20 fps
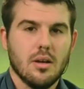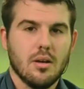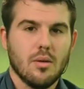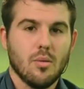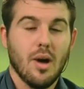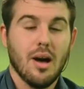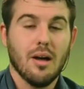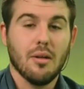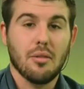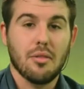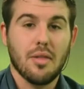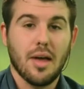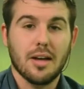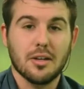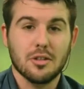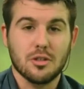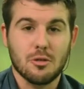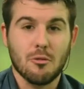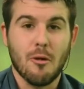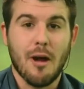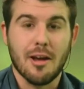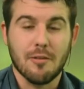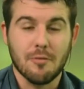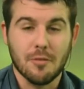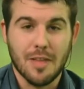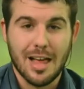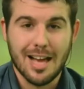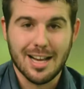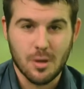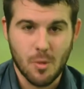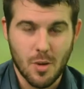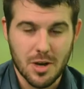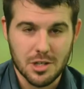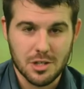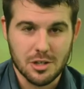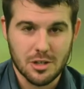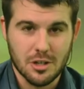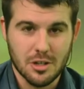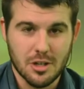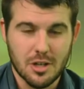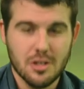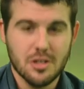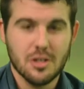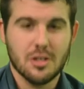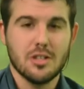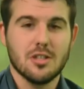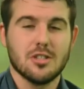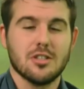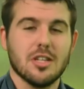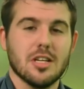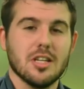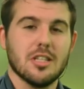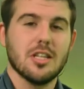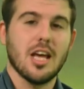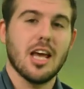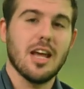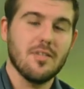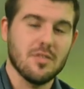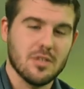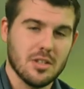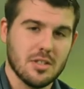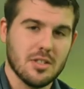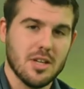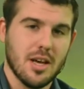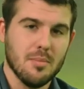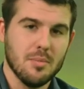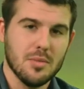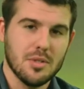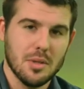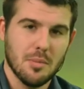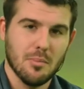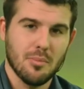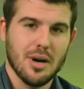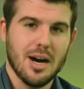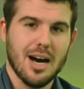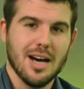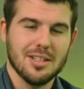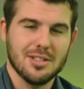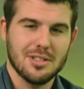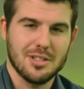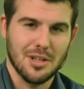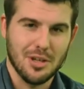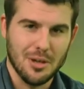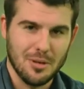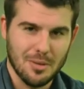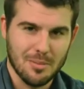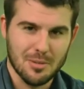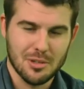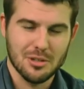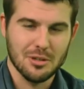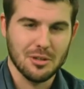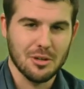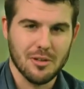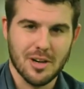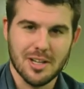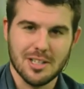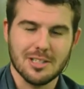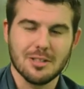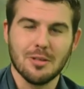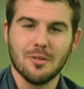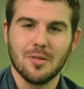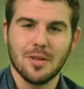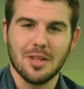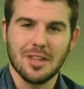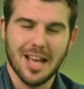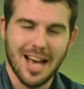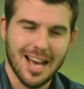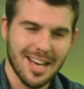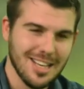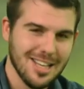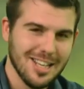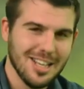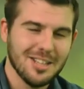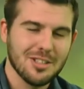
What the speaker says: Well, thanks Greg for that question, and you can see Dave's attempt in part 2. I'm sure Greg's loving that.